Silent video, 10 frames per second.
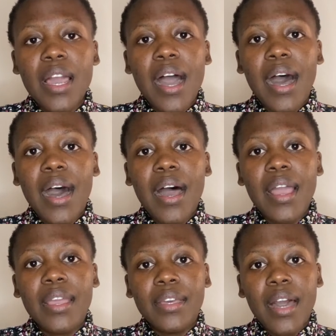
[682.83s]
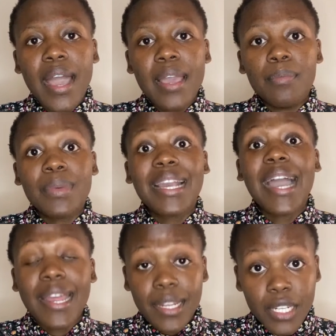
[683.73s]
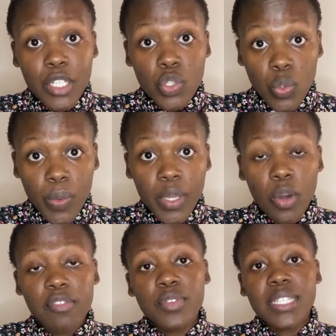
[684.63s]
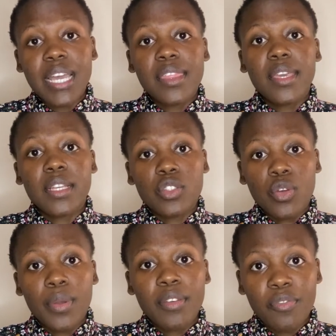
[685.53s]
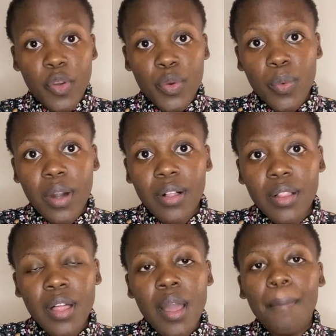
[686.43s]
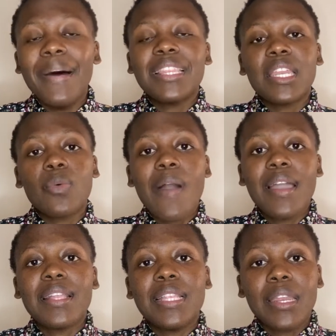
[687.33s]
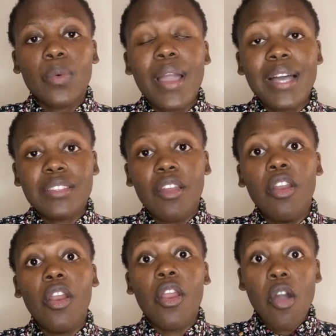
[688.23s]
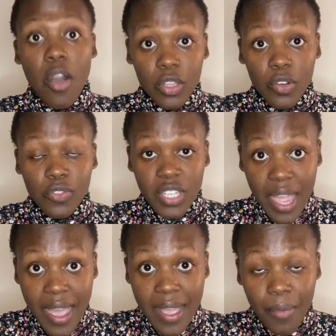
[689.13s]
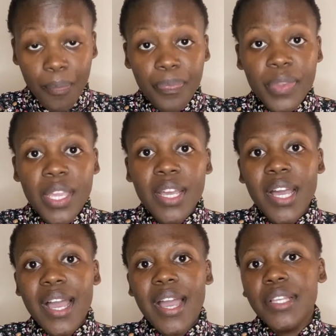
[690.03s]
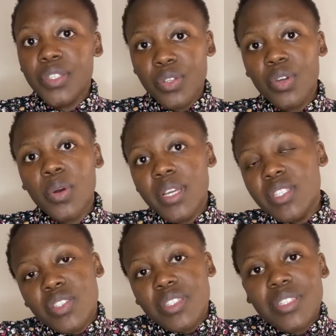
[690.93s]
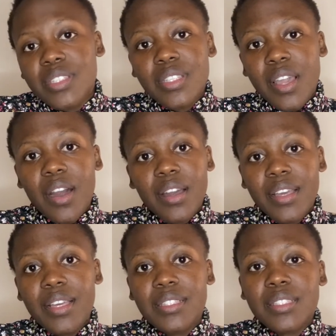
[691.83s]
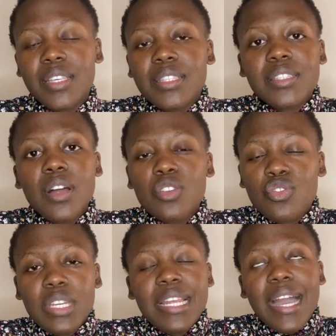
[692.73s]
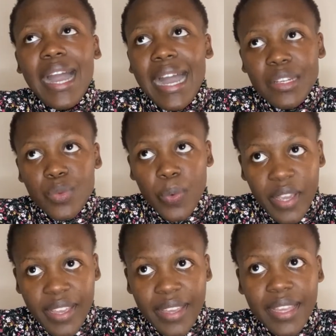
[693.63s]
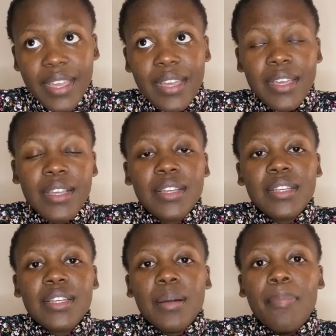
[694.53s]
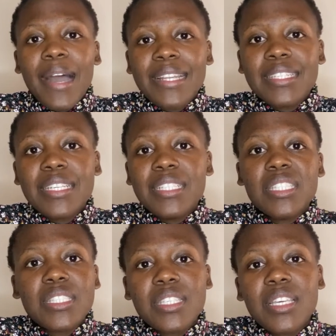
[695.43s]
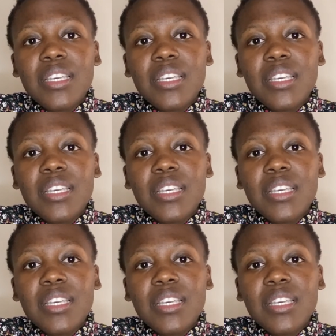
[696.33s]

I am currently doing, of which I think it's going very well, but it requires a lot of time, and you know, it's just yeah, it's not really hard work, but it's